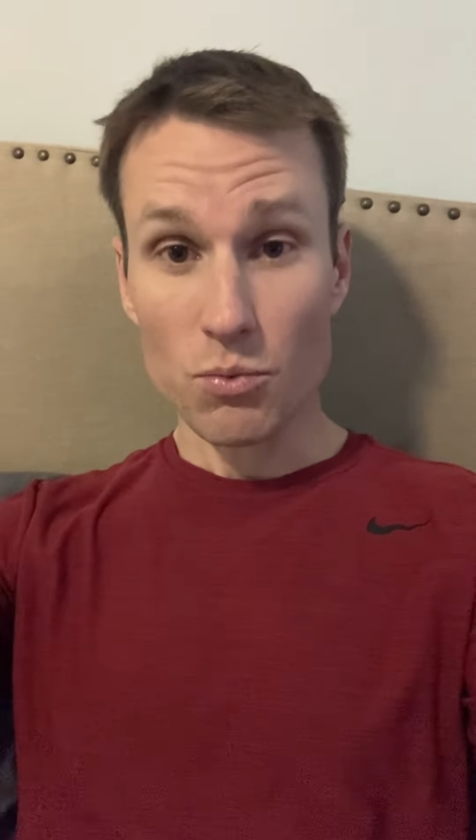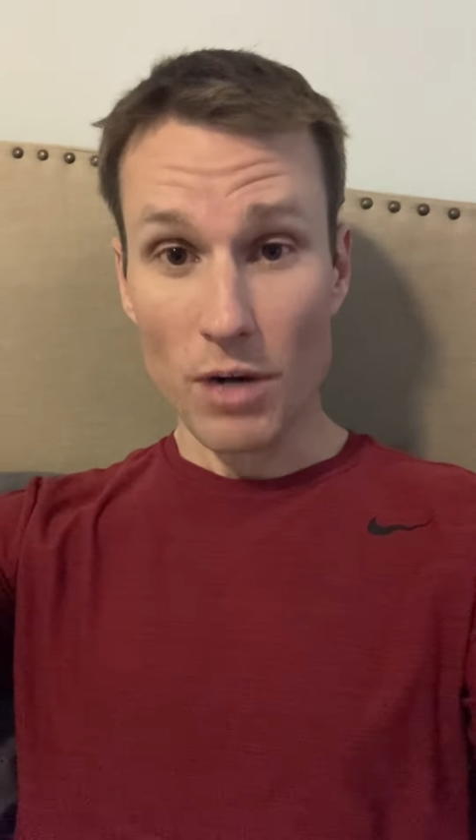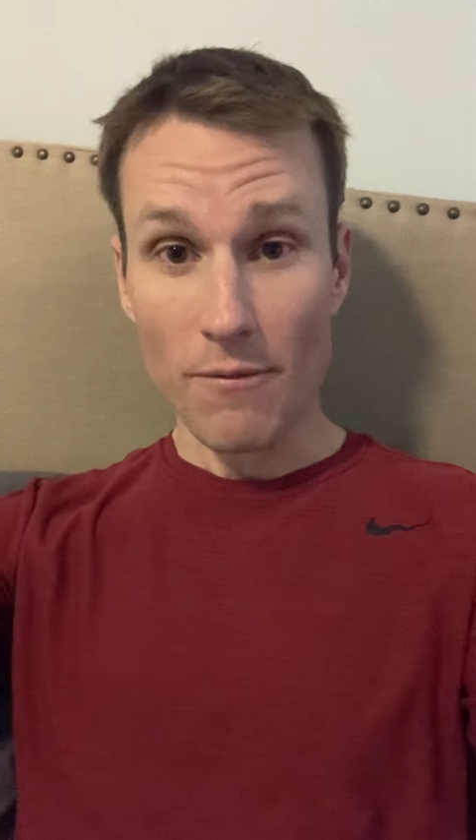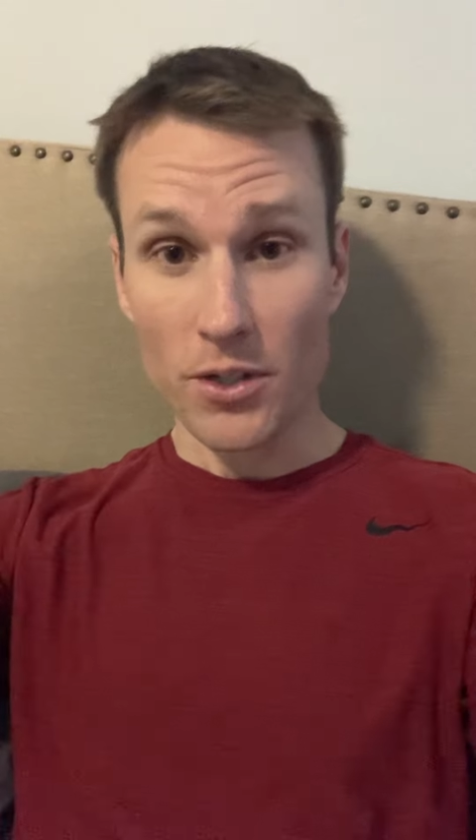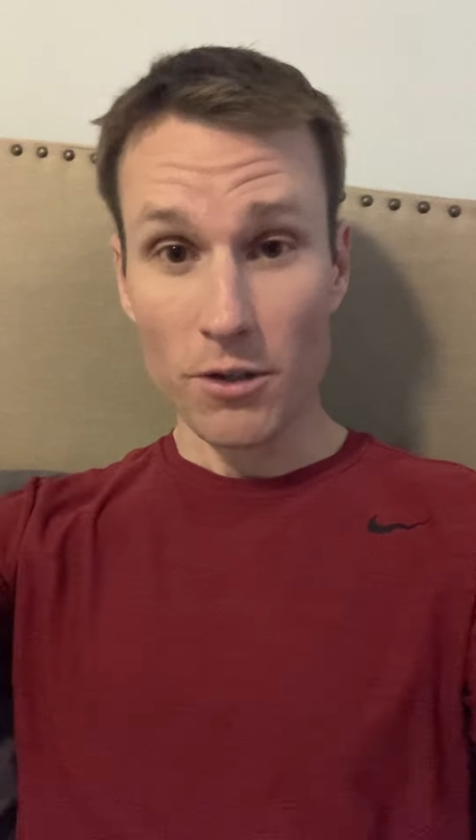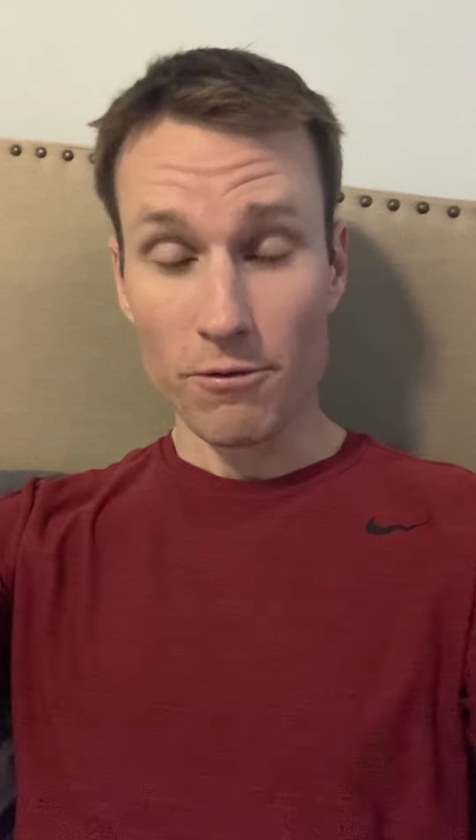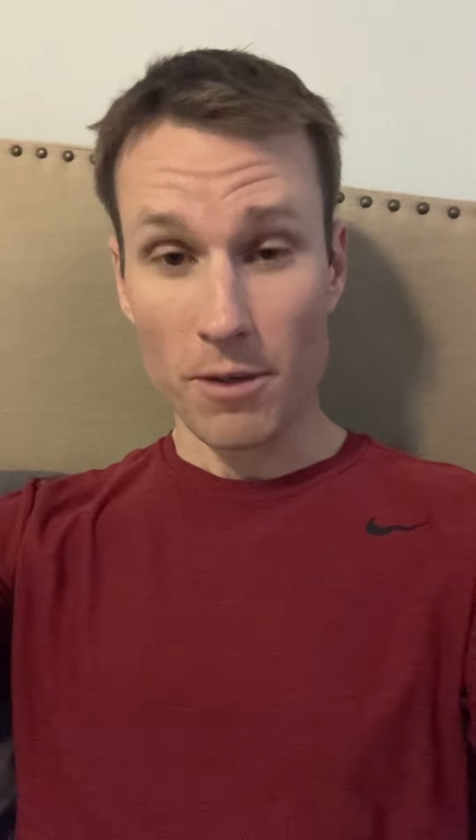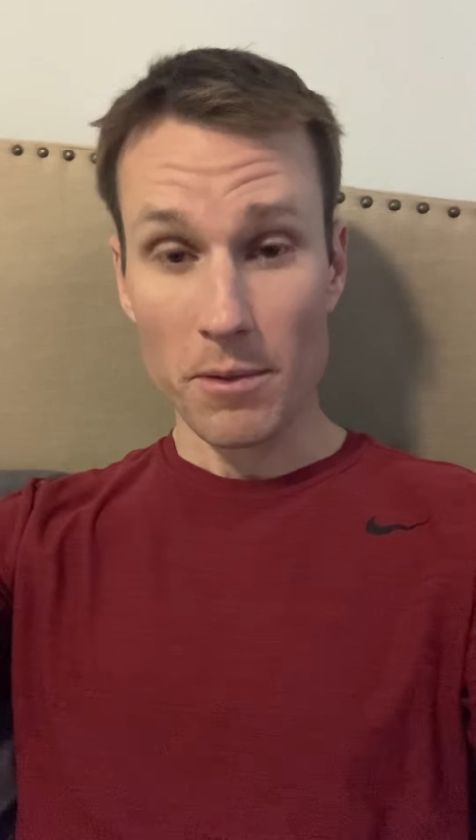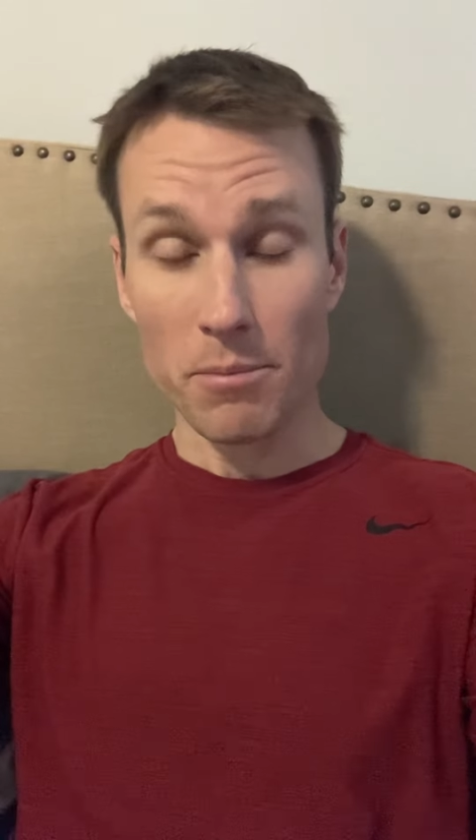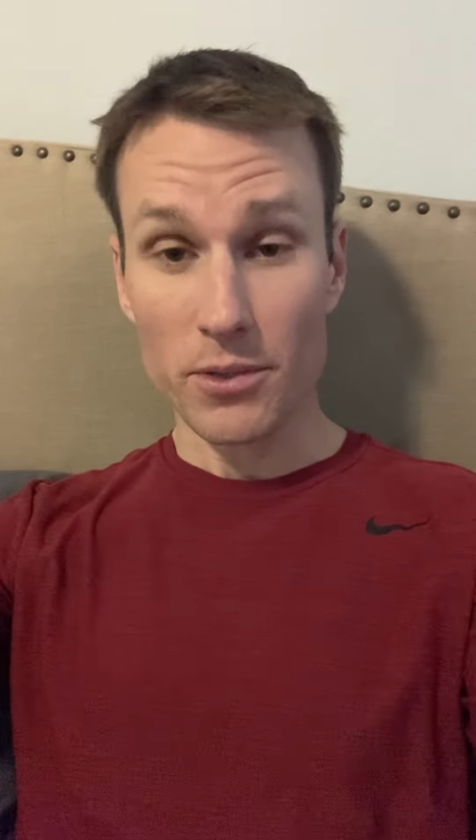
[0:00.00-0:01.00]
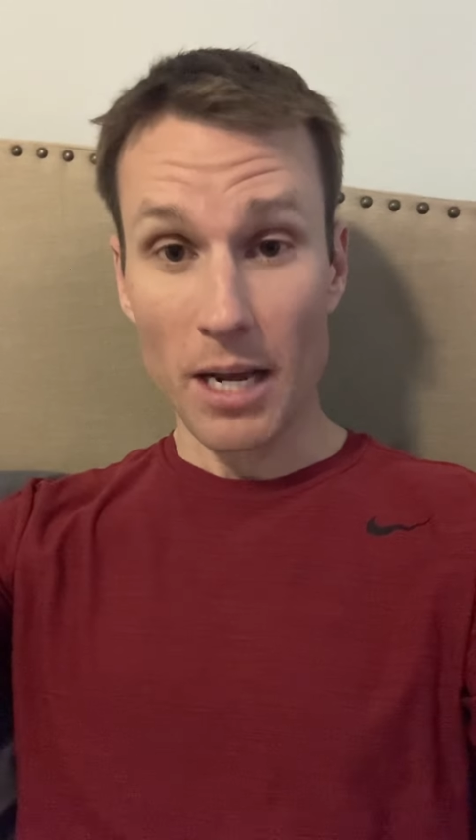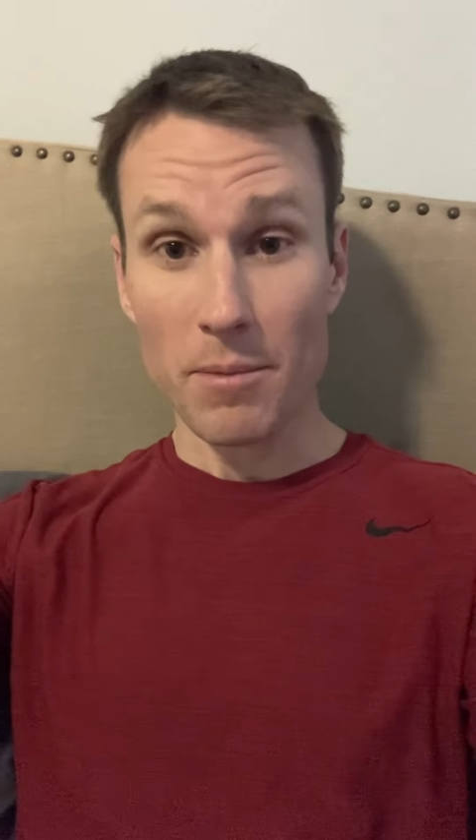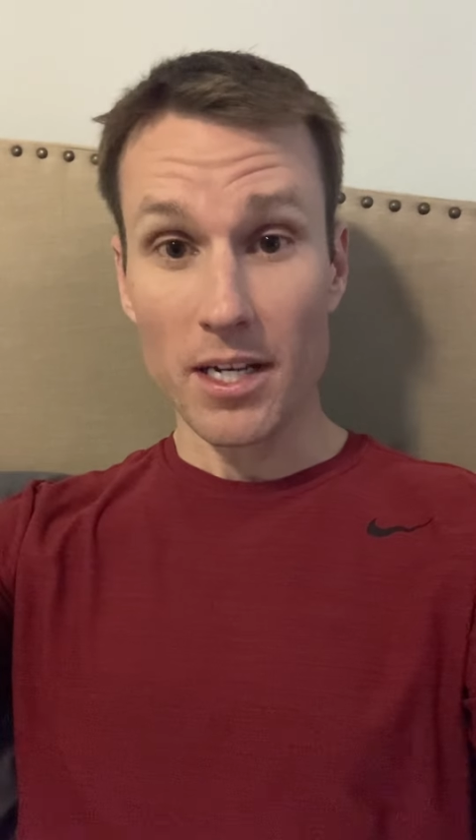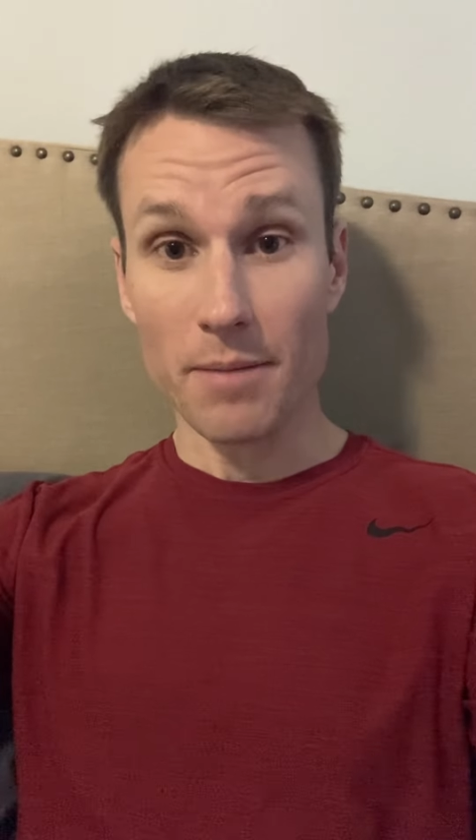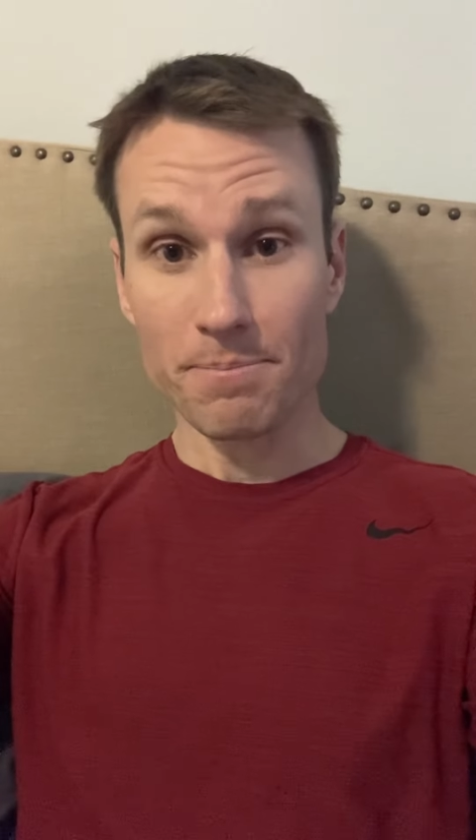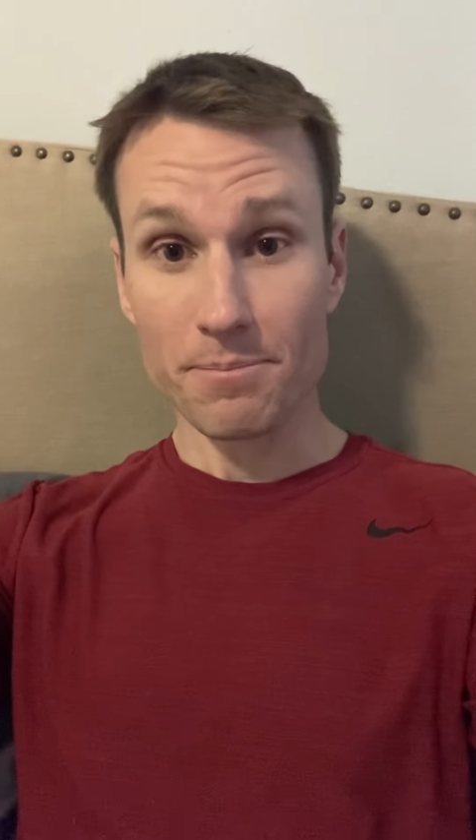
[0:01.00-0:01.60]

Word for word: revenue from a preeminent